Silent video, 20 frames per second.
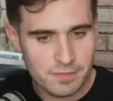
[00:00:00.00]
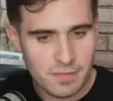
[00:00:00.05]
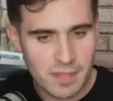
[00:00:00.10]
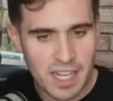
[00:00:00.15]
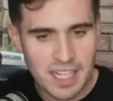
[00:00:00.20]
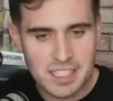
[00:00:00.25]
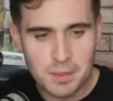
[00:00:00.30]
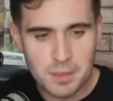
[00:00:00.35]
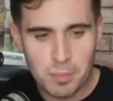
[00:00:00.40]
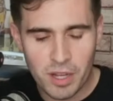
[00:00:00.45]

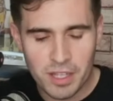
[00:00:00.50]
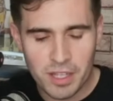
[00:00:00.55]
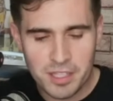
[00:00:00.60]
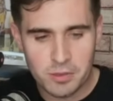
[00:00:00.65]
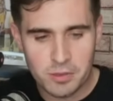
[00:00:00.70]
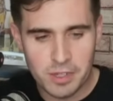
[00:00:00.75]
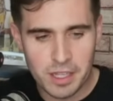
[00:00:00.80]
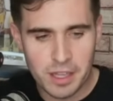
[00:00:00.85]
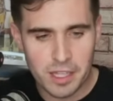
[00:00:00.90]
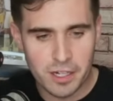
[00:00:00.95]
It's a plus
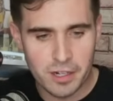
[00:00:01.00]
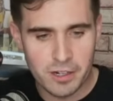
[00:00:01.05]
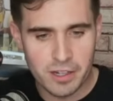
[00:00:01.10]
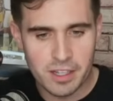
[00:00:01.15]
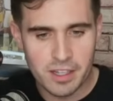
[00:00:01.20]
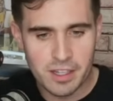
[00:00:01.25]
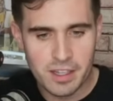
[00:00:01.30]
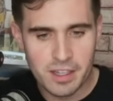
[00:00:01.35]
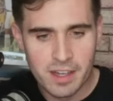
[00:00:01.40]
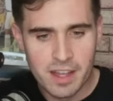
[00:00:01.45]

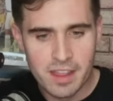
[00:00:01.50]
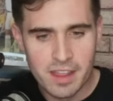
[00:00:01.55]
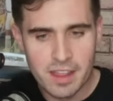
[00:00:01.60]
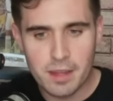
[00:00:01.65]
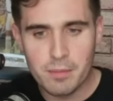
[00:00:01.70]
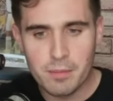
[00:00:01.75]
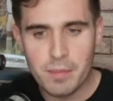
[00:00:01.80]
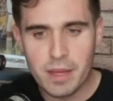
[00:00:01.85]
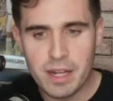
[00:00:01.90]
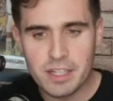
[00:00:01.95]
330.
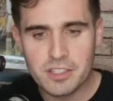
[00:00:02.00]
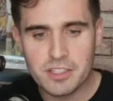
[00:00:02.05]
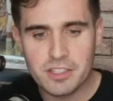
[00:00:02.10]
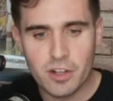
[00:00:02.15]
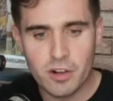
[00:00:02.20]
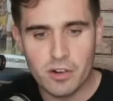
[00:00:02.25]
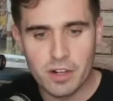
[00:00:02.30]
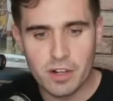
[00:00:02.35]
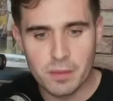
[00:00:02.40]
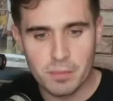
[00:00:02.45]
Then
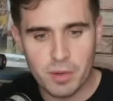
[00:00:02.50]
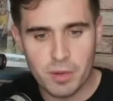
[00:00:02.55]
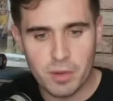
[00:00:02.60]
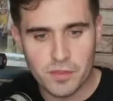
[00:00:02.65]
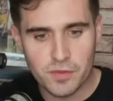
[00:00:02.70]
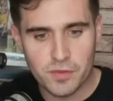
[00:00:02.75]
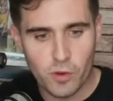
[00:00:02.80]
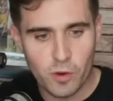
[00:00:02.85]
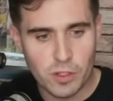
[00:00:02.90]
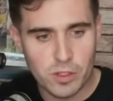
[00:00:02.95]
Minnesota at plus
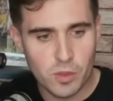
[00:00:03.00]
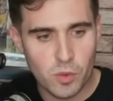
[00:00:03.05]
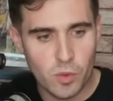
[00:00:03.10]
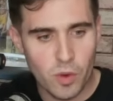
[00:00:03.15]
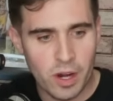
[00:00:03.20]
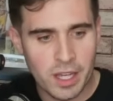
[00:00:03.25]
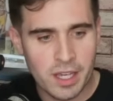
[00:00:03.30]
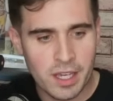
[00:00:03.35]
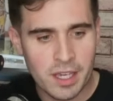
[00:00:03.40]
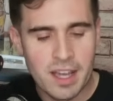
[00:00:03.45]

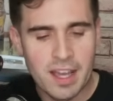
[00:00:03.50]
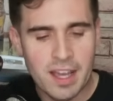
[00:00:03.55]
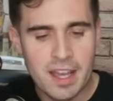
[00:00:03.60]
420.